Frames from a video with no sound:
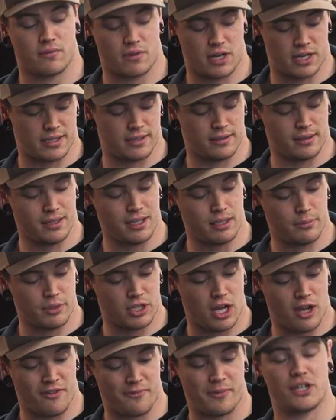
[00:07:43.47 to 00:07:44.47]
where it's a little
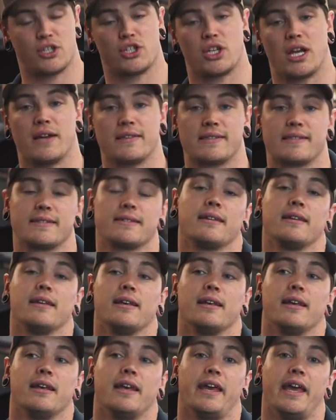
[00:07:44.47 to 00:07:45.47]
bit off my chest,
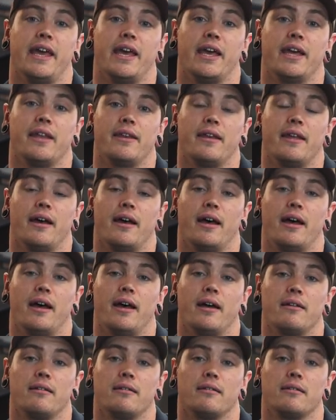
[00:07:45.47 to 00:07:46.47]
and
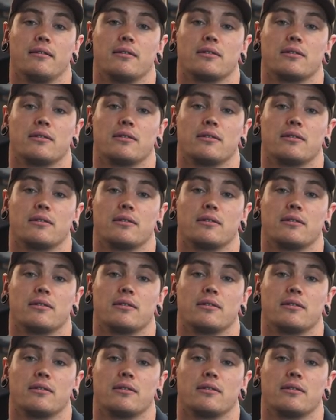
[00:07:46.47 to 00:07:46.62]
uh,